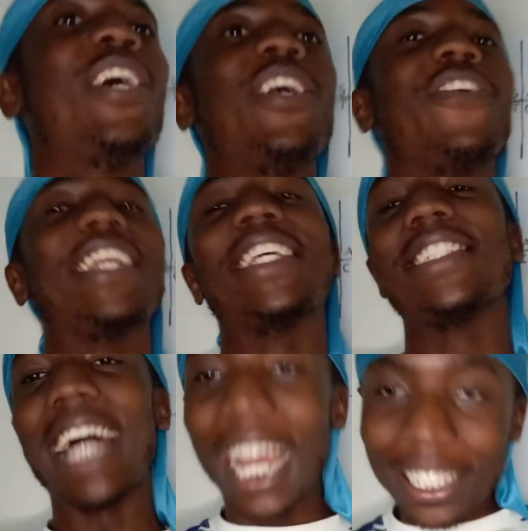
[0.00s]
You have the
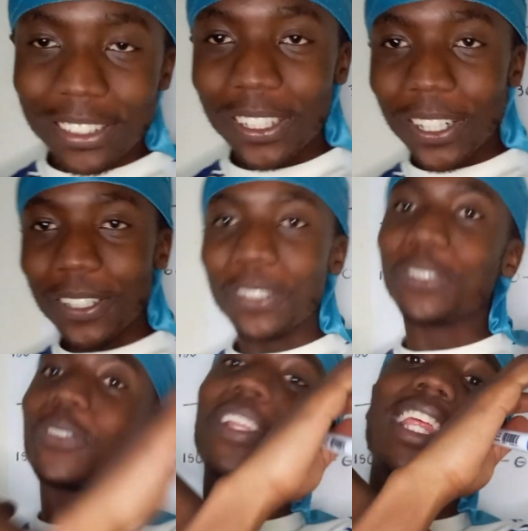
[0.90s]
title, you
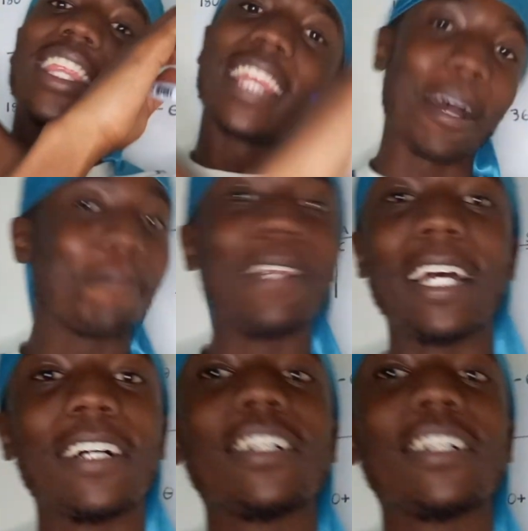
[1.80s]
saw the thumbnail.